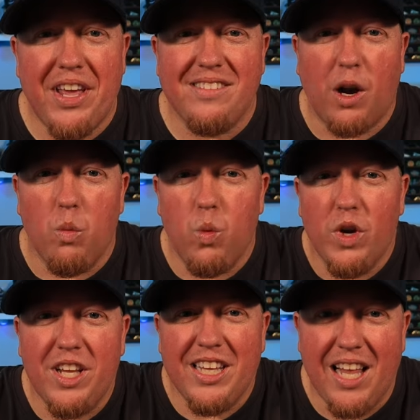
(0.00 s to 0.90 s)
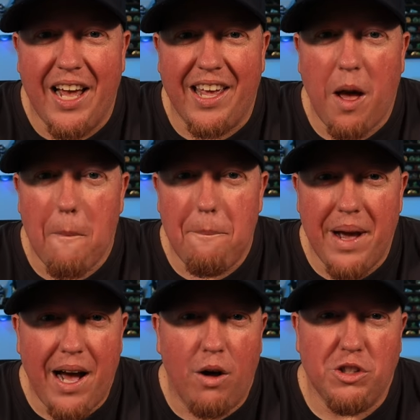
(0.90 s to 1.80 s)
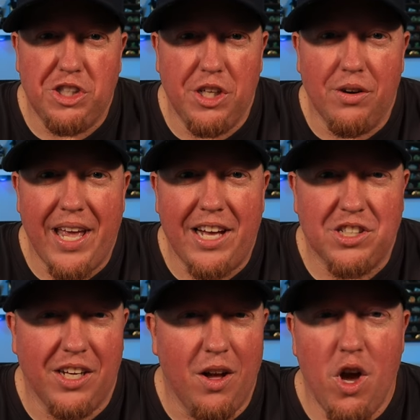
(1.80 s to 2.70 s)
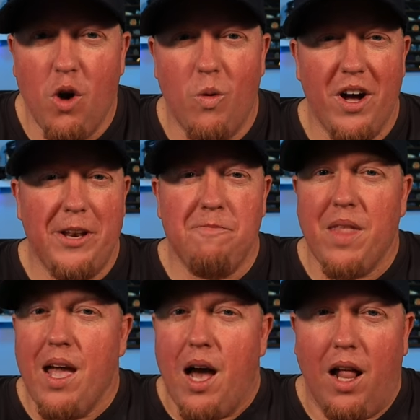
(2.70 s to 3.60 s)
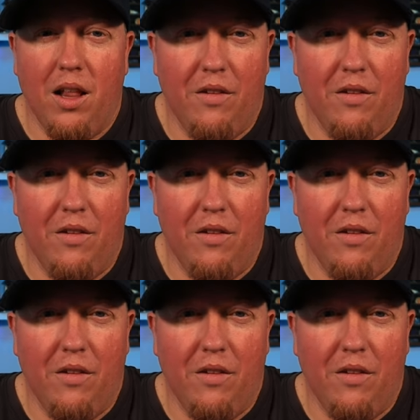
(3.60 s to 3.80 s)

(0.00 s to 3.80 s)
of the things I really like about geocaching. One, I